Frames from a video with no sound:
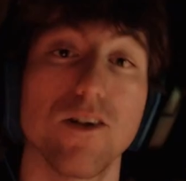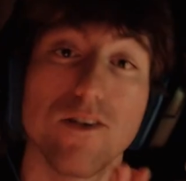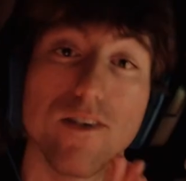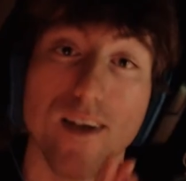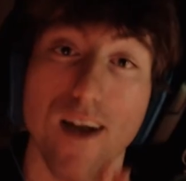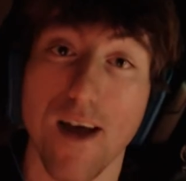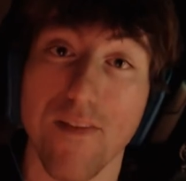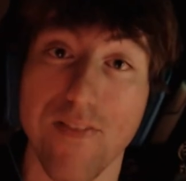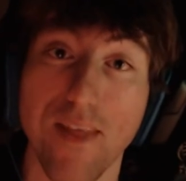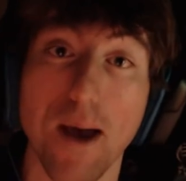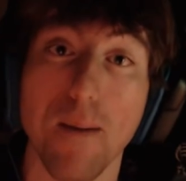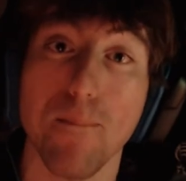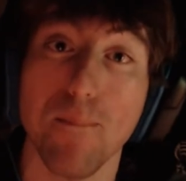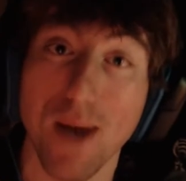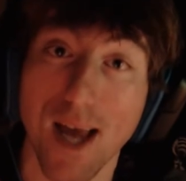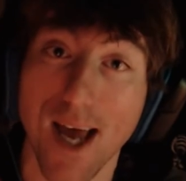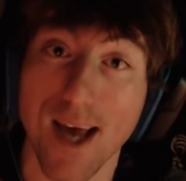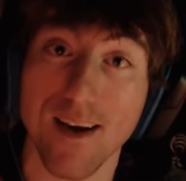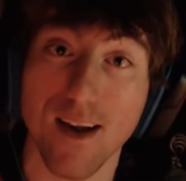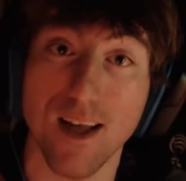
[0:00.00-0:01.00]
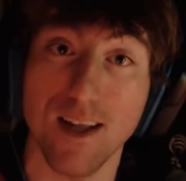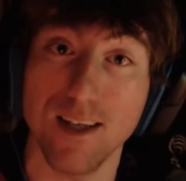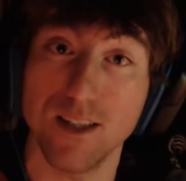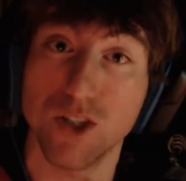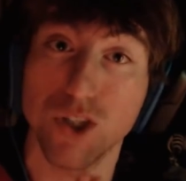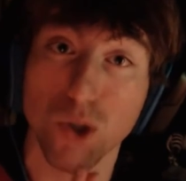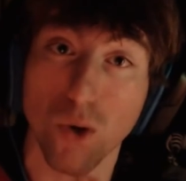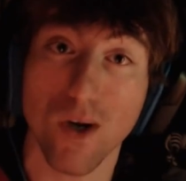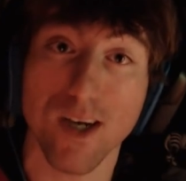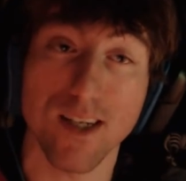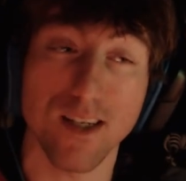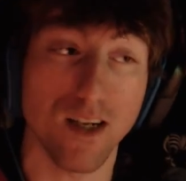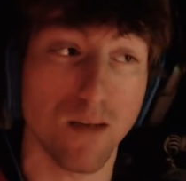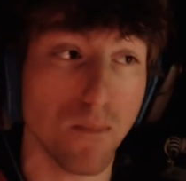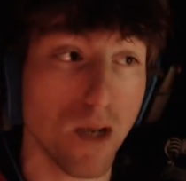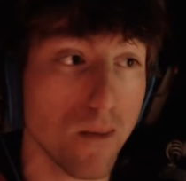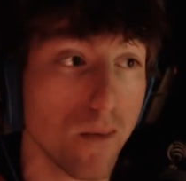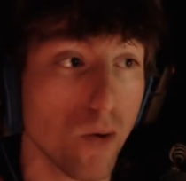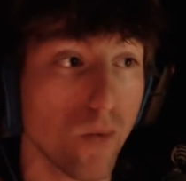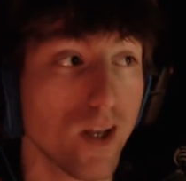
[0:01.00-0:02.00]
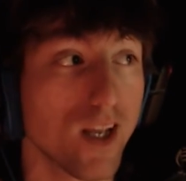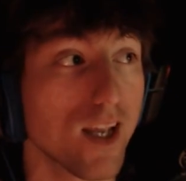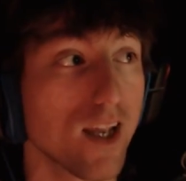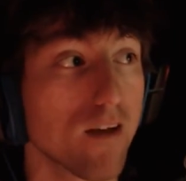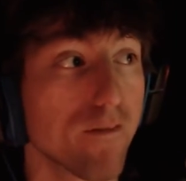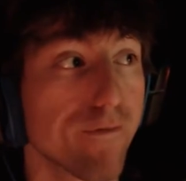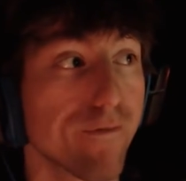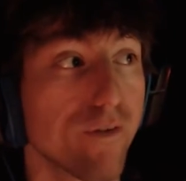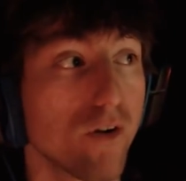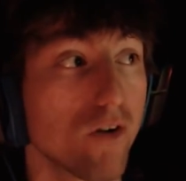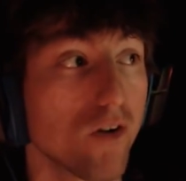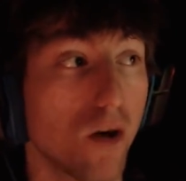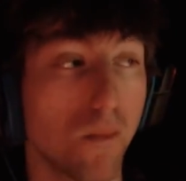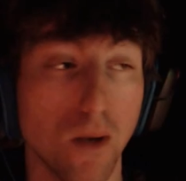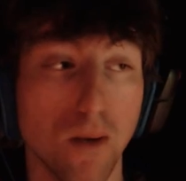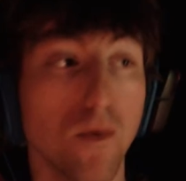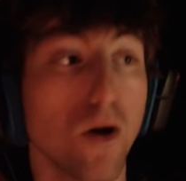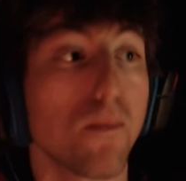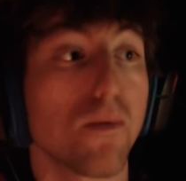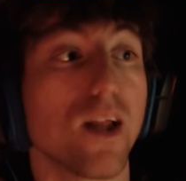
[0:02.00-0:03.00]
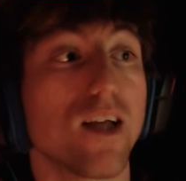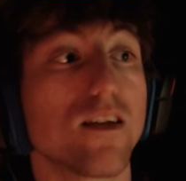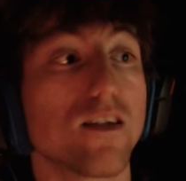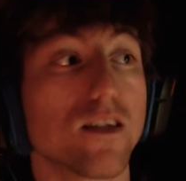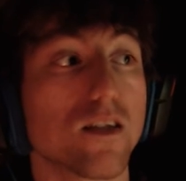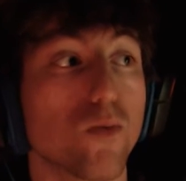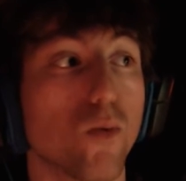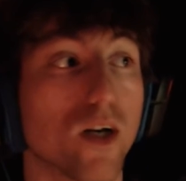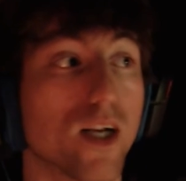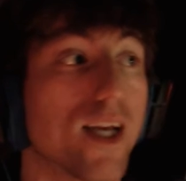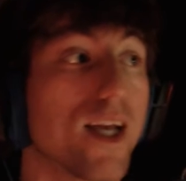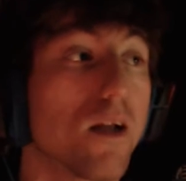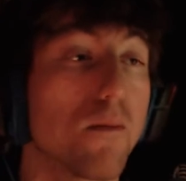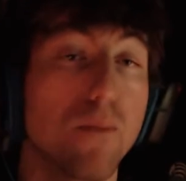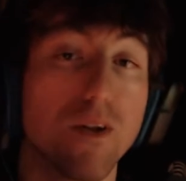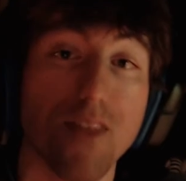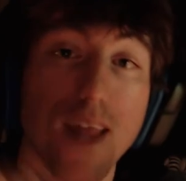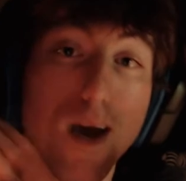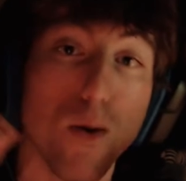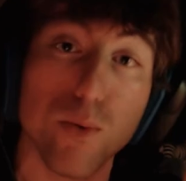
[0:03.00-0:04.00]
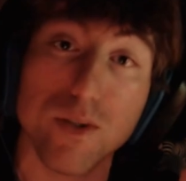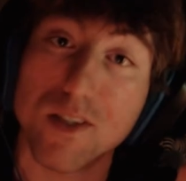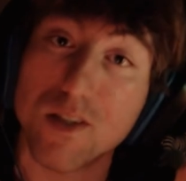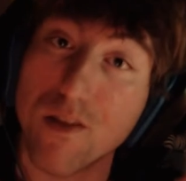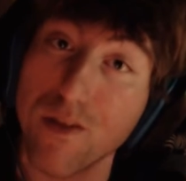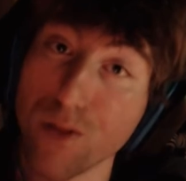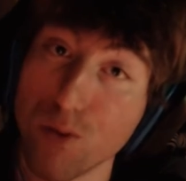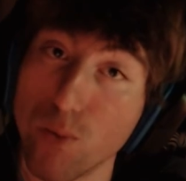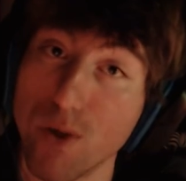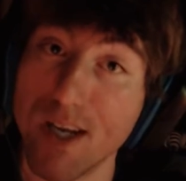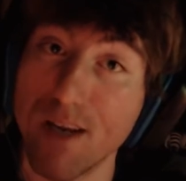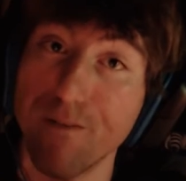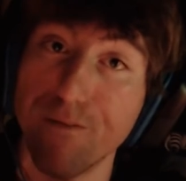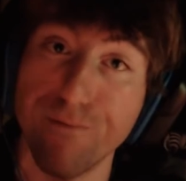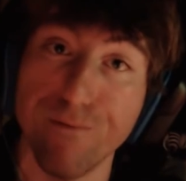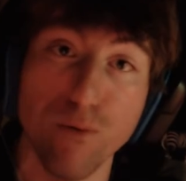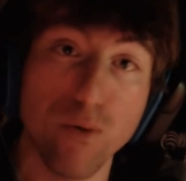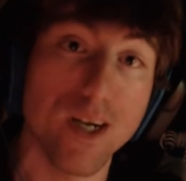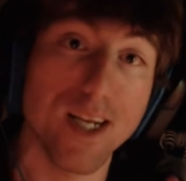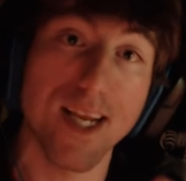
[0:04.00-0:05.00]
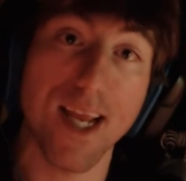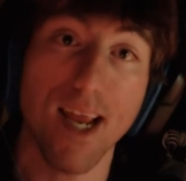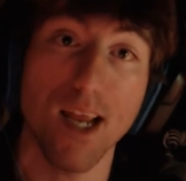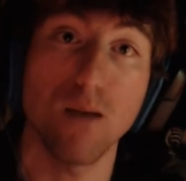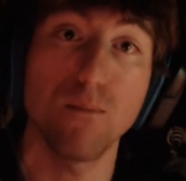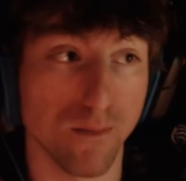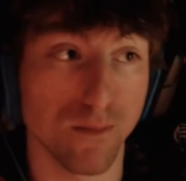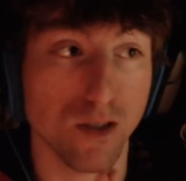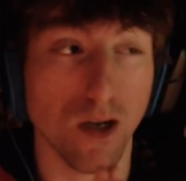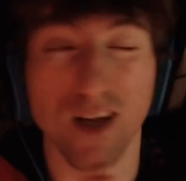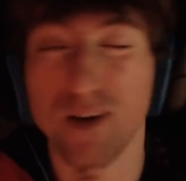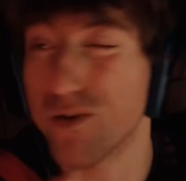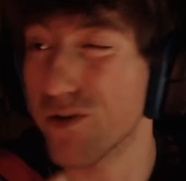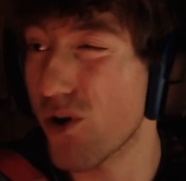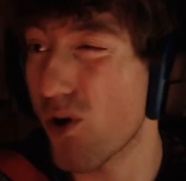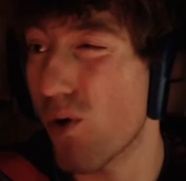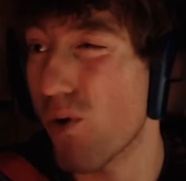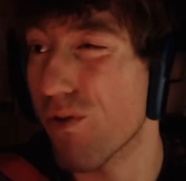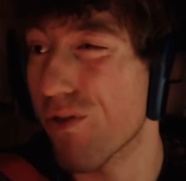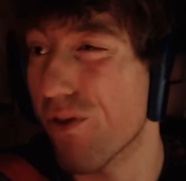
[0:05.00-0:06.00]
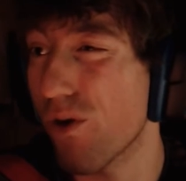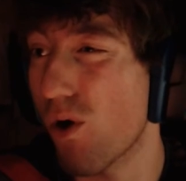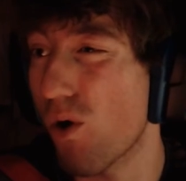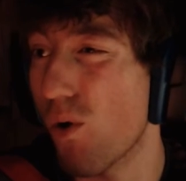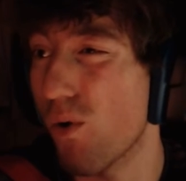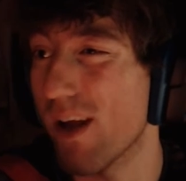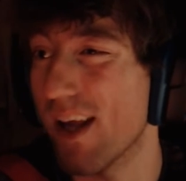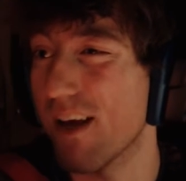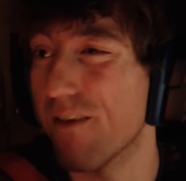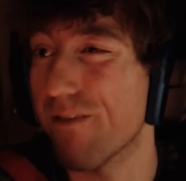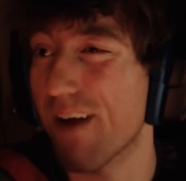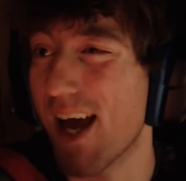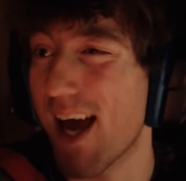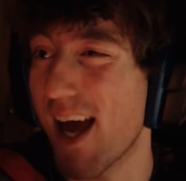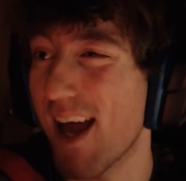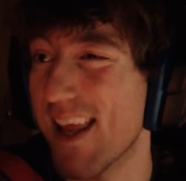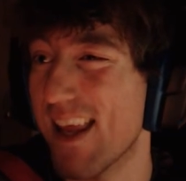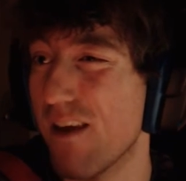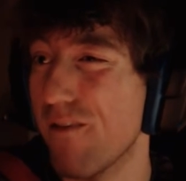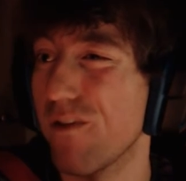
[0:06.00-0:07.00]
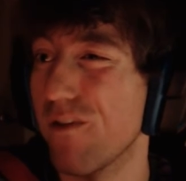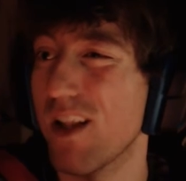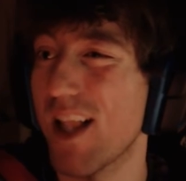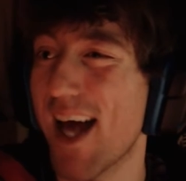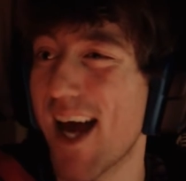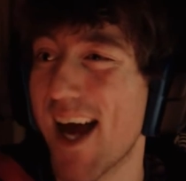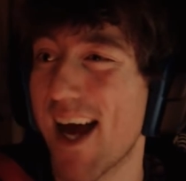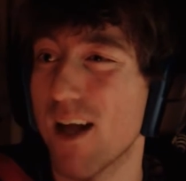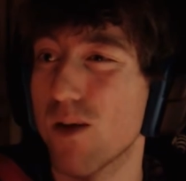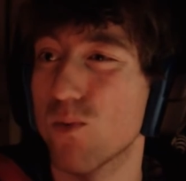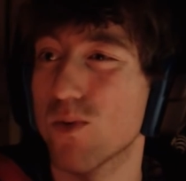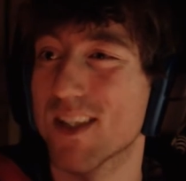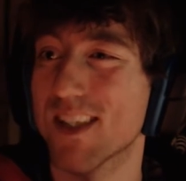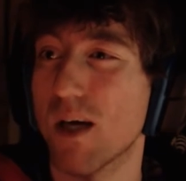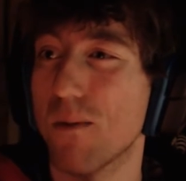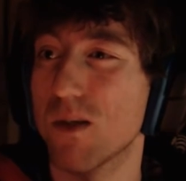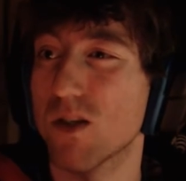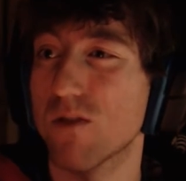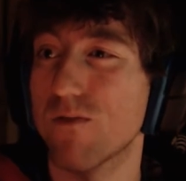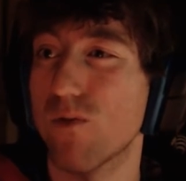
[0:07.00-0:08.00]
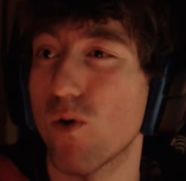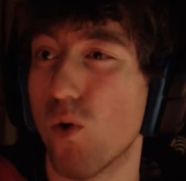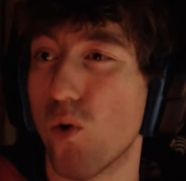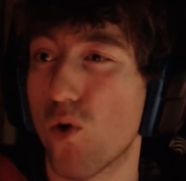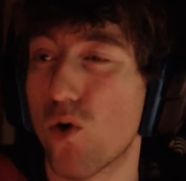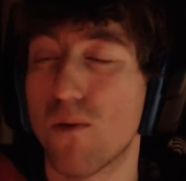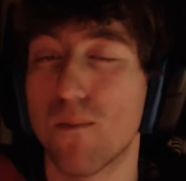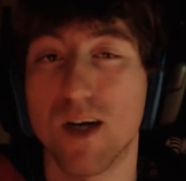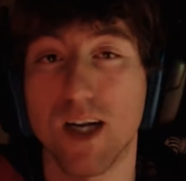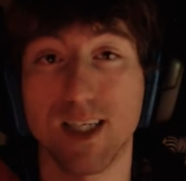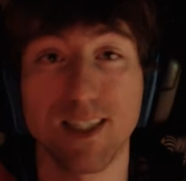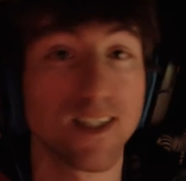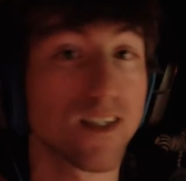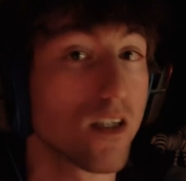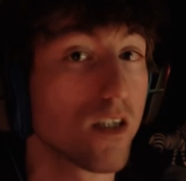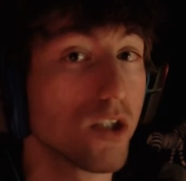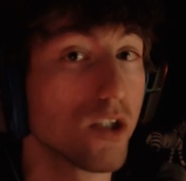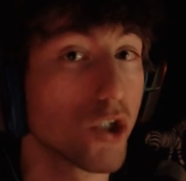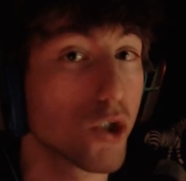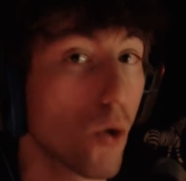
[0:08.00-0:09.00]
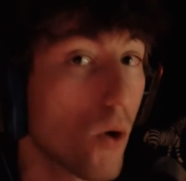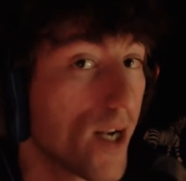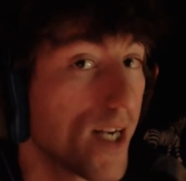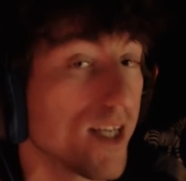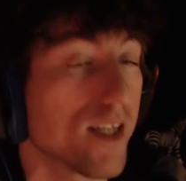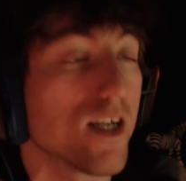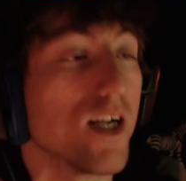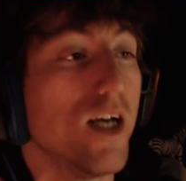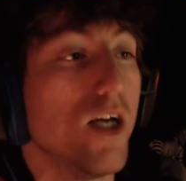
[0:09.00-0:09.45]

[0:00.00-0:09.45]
Not that bad. I enjoyed it. Maybe we can get further. Maybe I'll play this one again. But that was three free games. I don't know, though, if Evil Hand was that much of a horror, but I still enjoyed it.